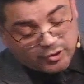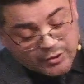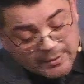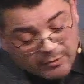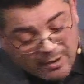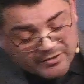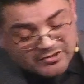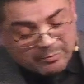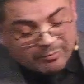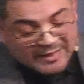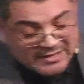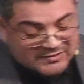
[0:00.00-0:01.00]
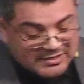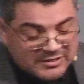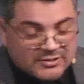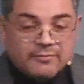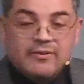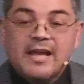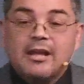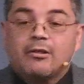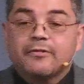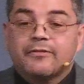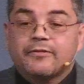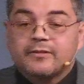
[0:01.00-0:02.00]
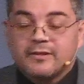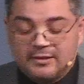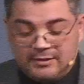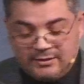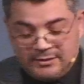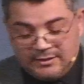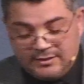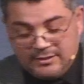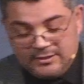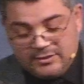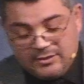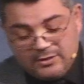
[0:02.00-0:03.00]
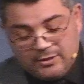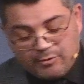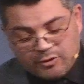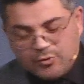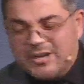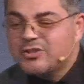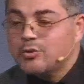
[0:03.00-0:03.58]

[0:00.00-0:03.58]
Number two, he promised the blessings of health. Number